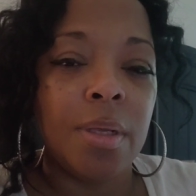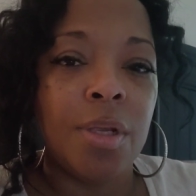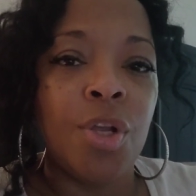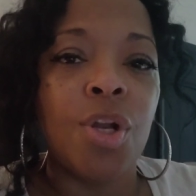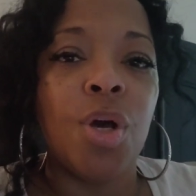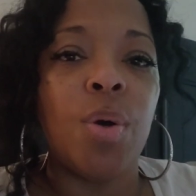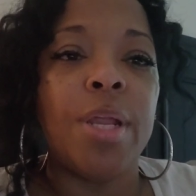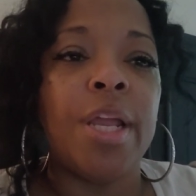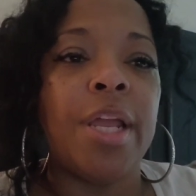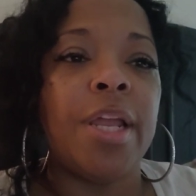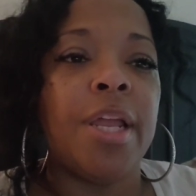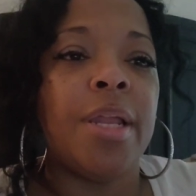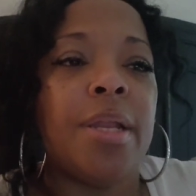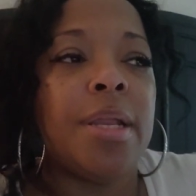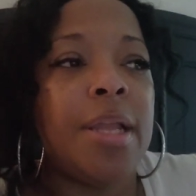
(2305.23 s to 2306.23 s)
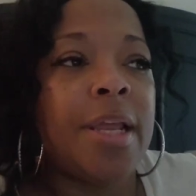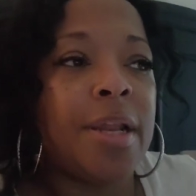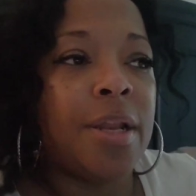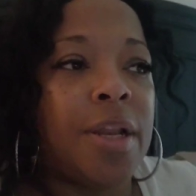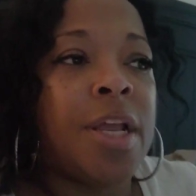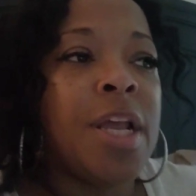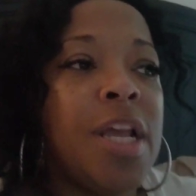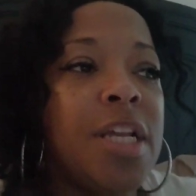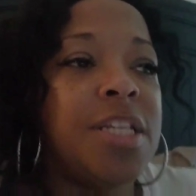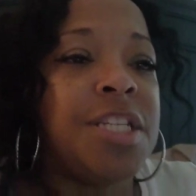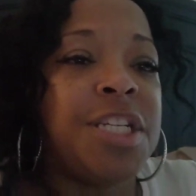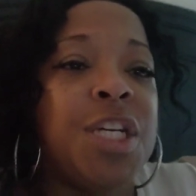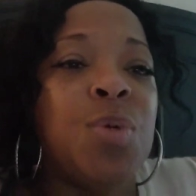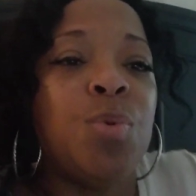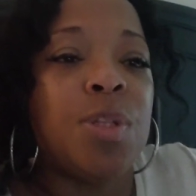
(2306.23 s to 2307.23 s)
You know, and
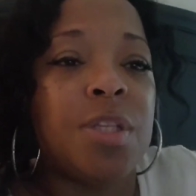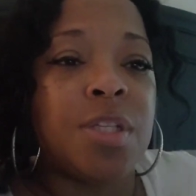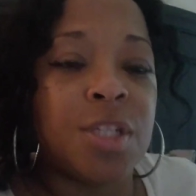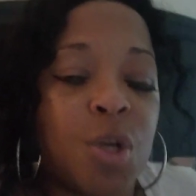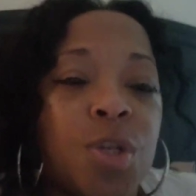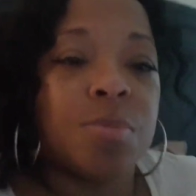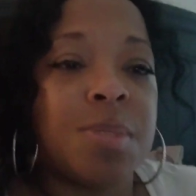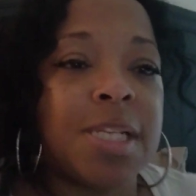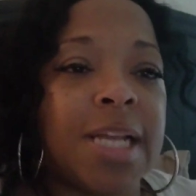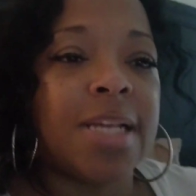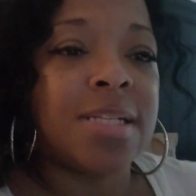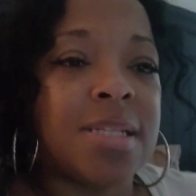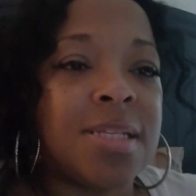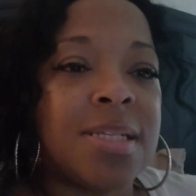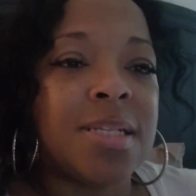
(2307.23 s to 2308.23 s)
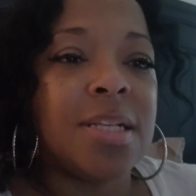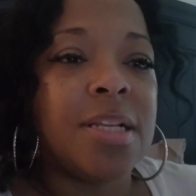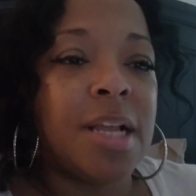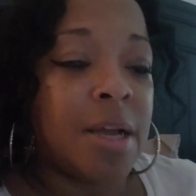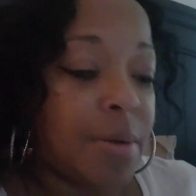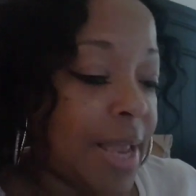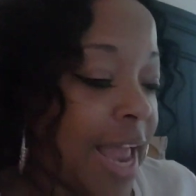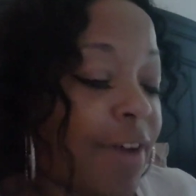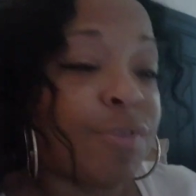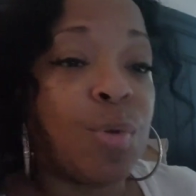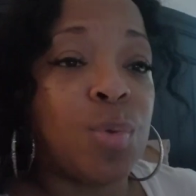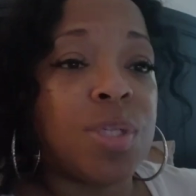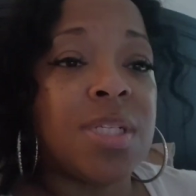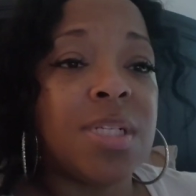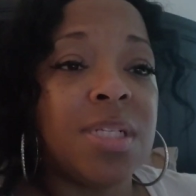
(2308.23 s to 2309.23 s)
deal with the circumstances
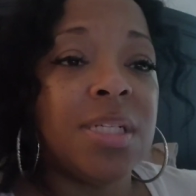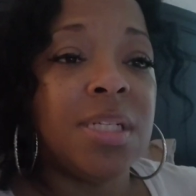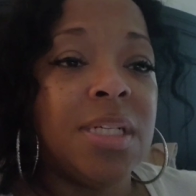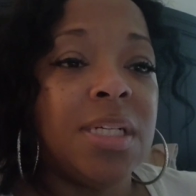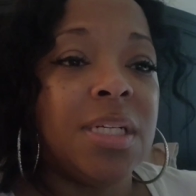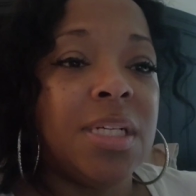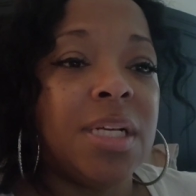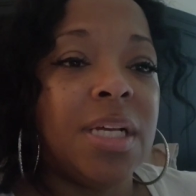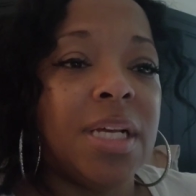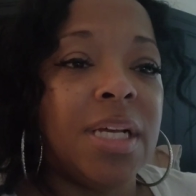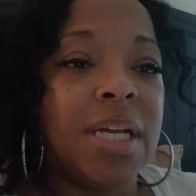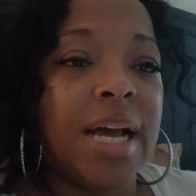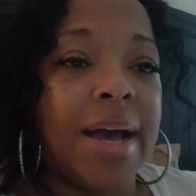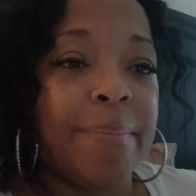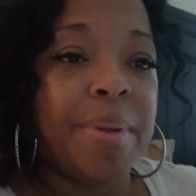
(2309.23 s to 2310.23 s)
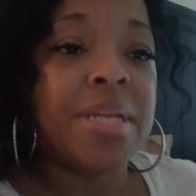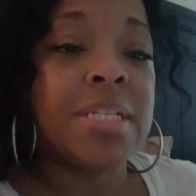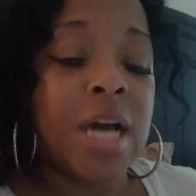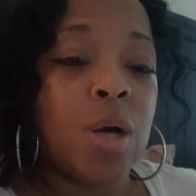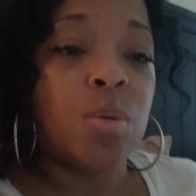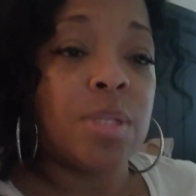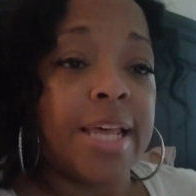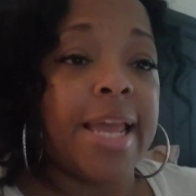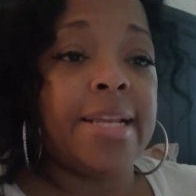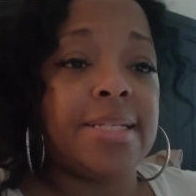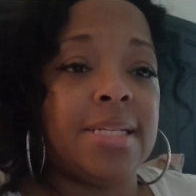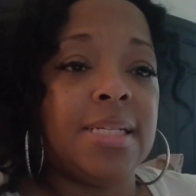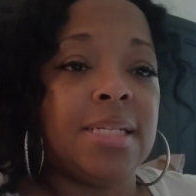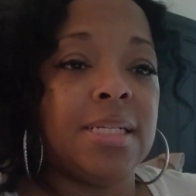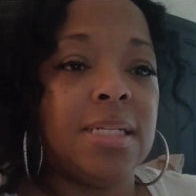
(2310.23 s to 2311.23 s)
afterwards. I've been taught that.
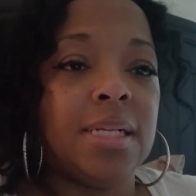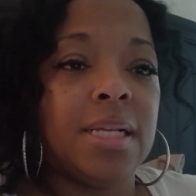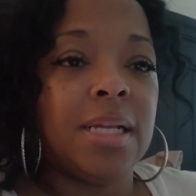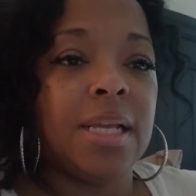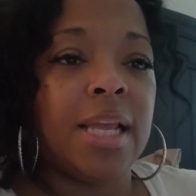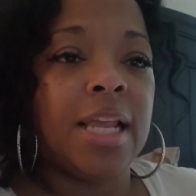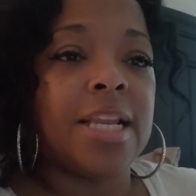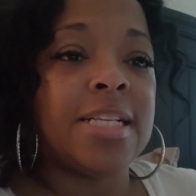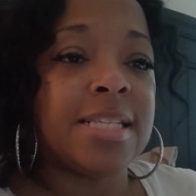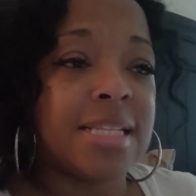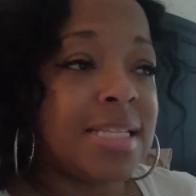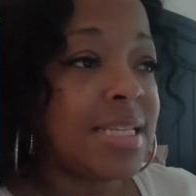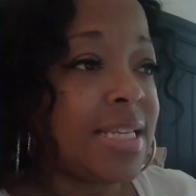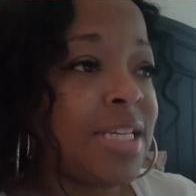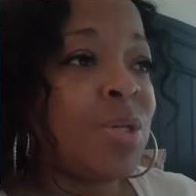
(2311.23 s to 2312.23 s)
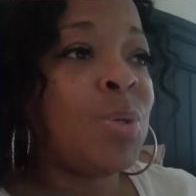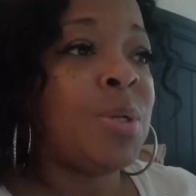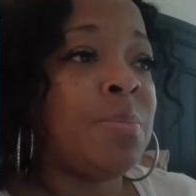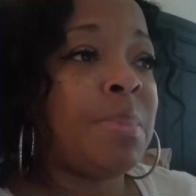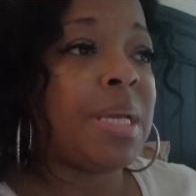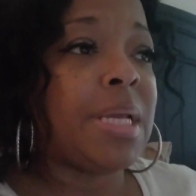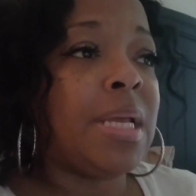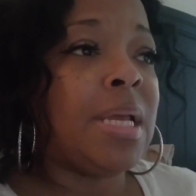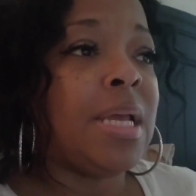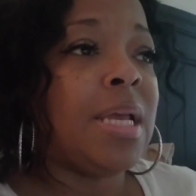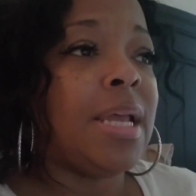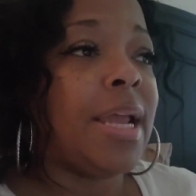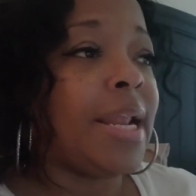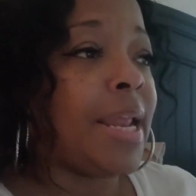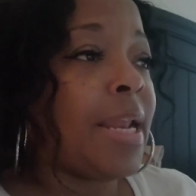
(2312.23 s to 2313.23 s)
And it's instilled in me.
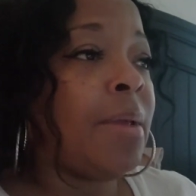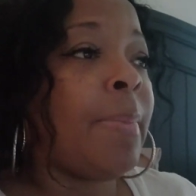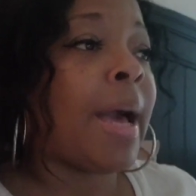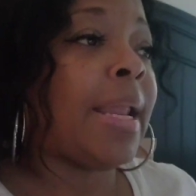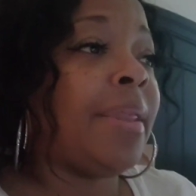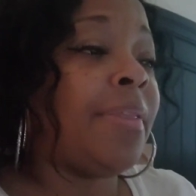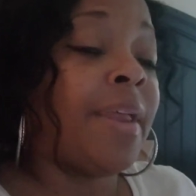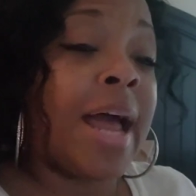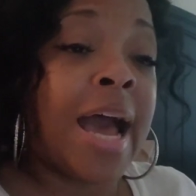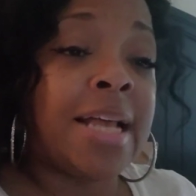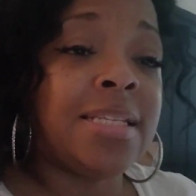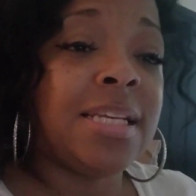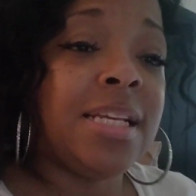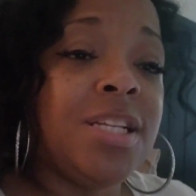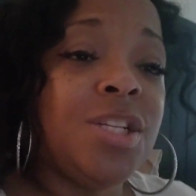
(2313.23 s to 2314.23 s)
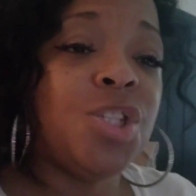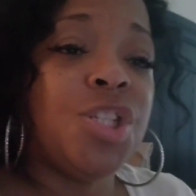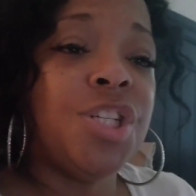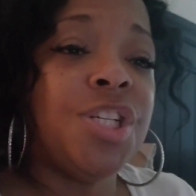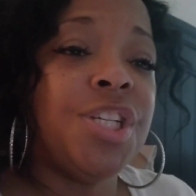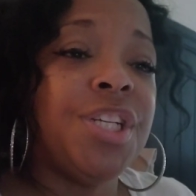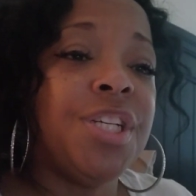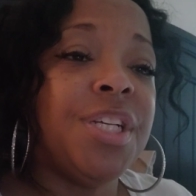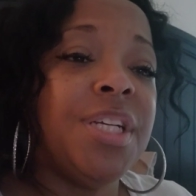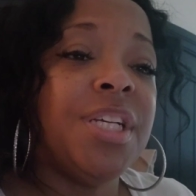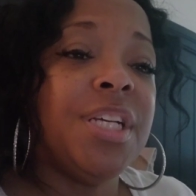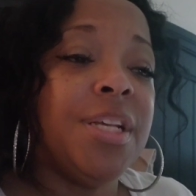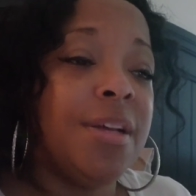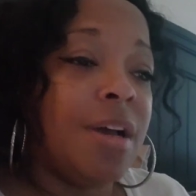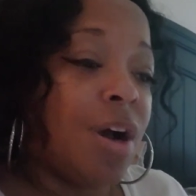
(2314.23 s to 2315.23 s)
And anybody that I teach
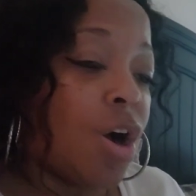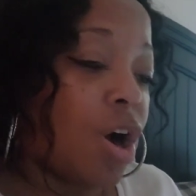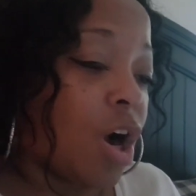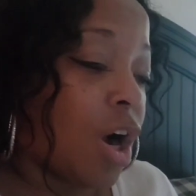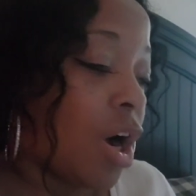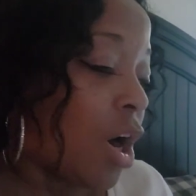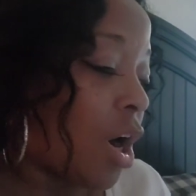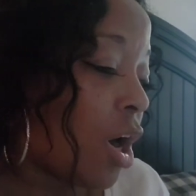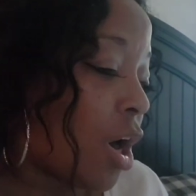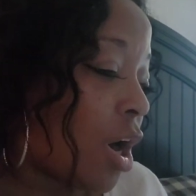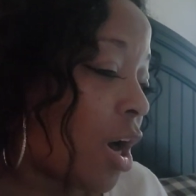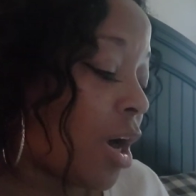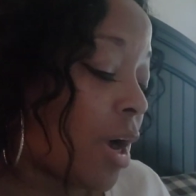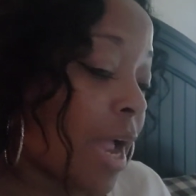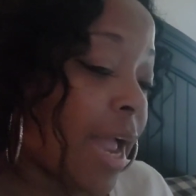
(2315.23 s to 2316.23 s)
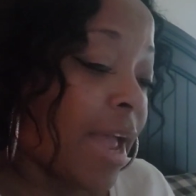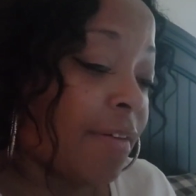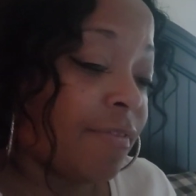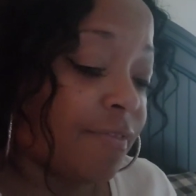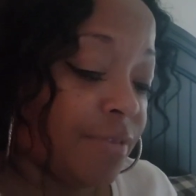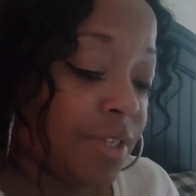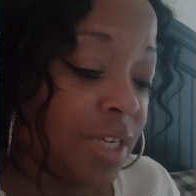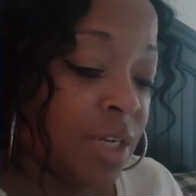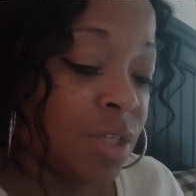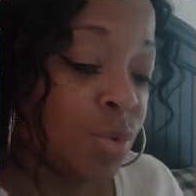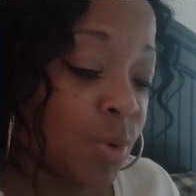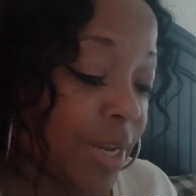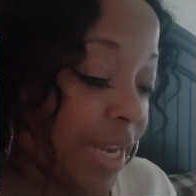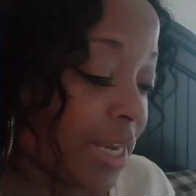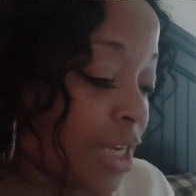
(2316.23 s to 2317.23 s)
or have
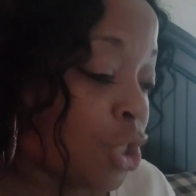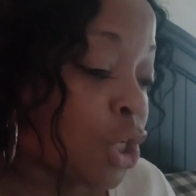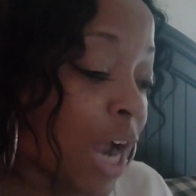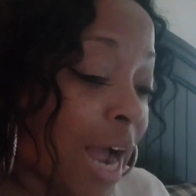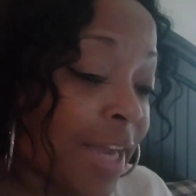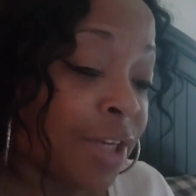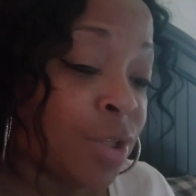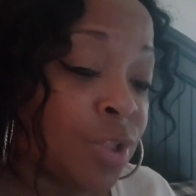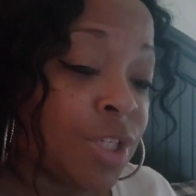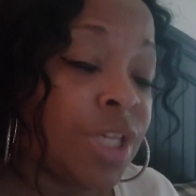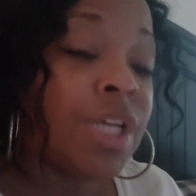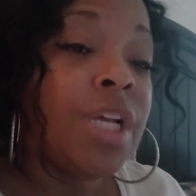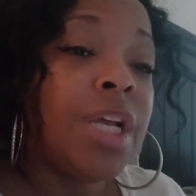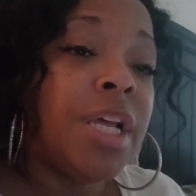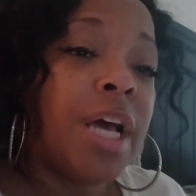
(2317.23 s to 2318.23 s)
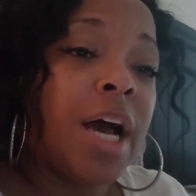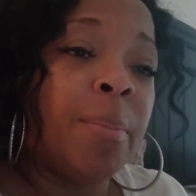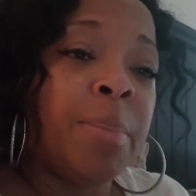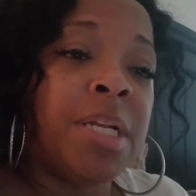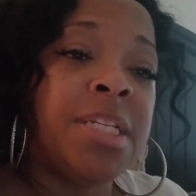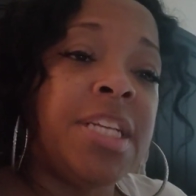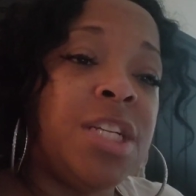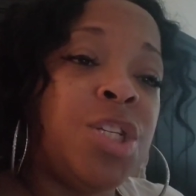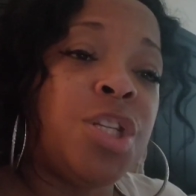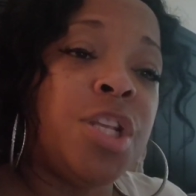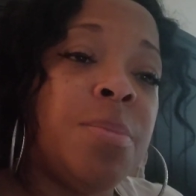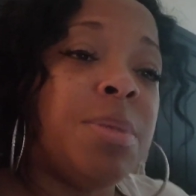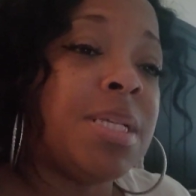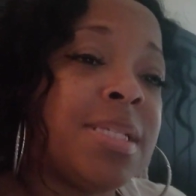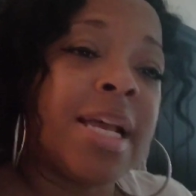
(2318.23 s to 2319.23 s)
dealings with, any child, I'm going to teach
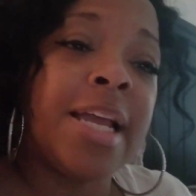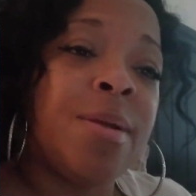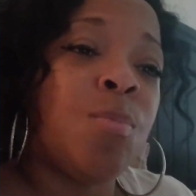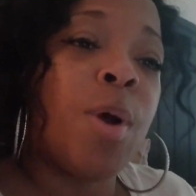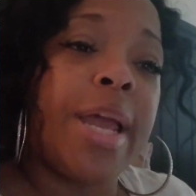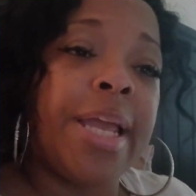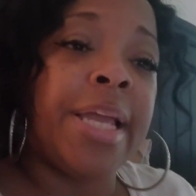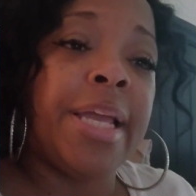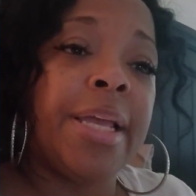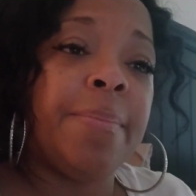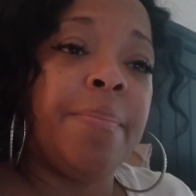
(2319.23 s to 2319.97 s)
them the same way.